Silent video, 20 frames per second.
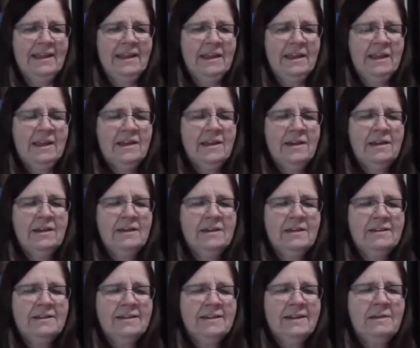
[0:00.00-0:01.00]
Oh
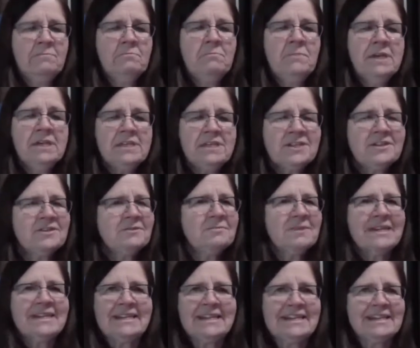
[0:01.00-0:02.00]

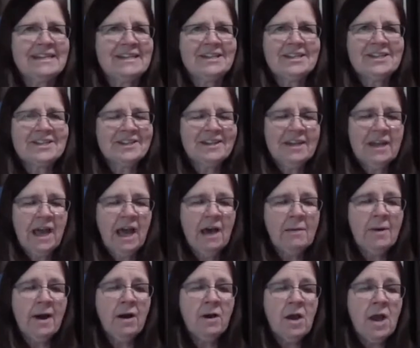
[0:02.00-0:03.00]
my gosh.
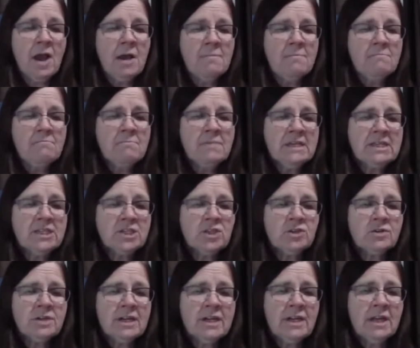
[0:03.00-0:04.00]
How about
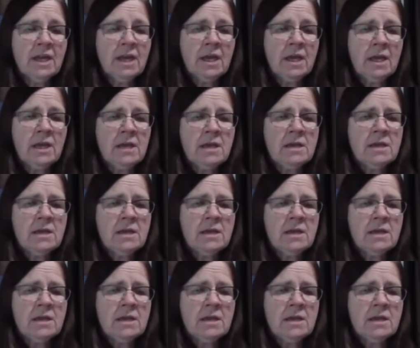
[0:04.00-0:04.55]
mystery